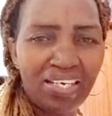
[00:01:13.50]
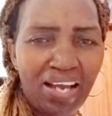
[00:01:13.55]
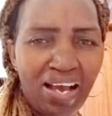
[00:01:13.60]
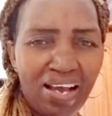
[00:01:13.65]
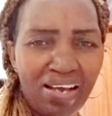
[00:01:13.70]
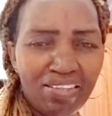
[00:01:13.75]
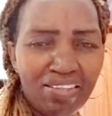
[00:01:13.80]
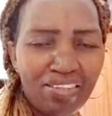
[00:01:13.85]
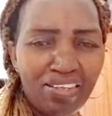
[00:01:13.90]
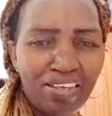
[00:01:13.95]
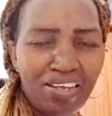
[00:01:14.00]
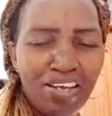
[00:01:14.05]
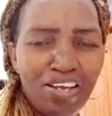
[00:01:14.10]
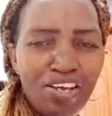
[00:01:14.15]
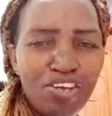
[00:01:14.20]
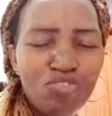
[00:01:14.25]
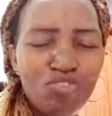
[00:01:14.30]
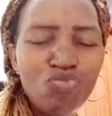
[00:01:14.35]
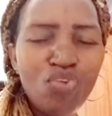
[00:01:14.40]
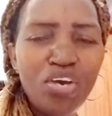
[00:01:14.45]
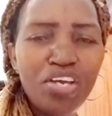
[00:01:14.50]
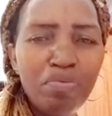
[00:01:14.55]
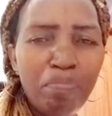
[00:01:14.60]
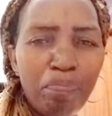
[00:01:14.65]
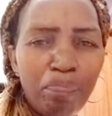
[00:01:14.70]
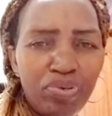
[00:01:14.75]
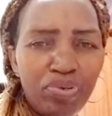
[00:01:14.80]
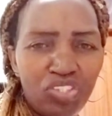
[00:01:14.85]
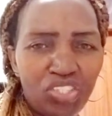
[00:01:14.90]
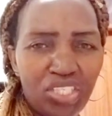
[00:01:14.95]
earth. You are
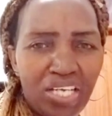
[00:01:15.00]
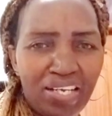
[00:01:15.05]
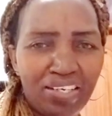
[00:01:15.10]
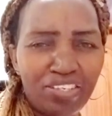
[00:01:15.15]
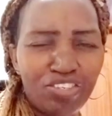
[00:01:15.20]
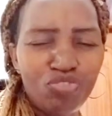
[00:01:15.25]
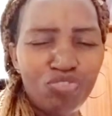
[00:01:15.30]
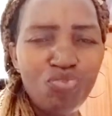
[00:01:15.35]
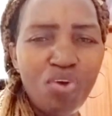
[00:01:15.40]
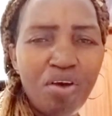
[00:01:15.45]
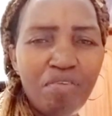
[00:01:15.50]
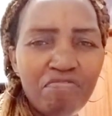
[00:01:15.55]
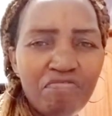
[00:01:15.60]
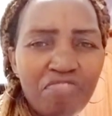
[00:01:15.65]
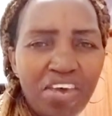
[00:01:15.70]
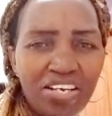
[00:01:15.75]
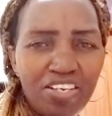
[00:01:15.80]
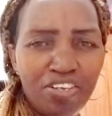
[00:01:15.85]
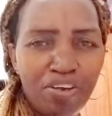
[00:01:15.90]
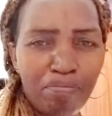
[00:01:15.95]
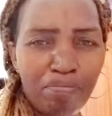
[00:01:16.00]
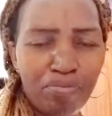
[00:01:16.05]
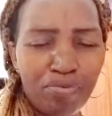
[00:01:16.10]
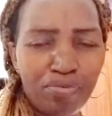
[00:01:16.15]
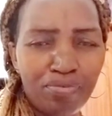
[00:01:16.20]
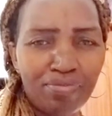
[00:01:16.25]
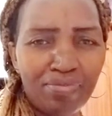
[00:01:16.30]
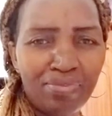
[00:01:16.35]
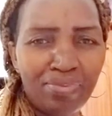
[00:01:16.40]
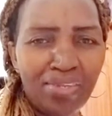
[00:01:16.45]
important. You are
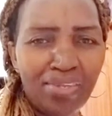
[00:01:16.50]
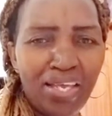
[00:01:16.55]
valuable.